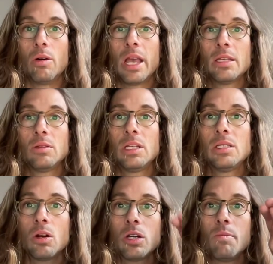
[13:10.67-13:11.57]
Okay, so these
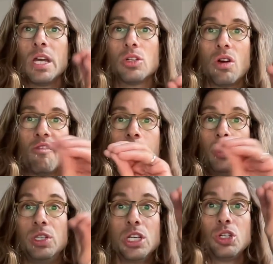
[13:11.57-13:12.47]
are the measure of
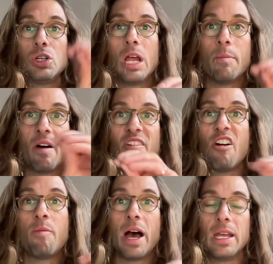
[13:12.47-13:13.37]
position
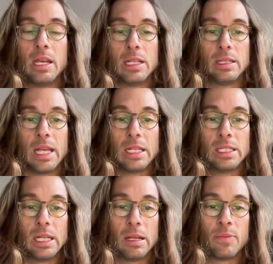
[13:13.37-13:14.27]
of my
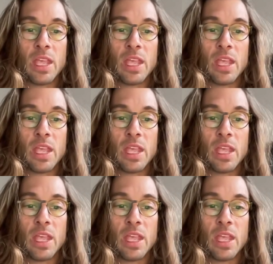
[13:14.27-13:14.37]
density.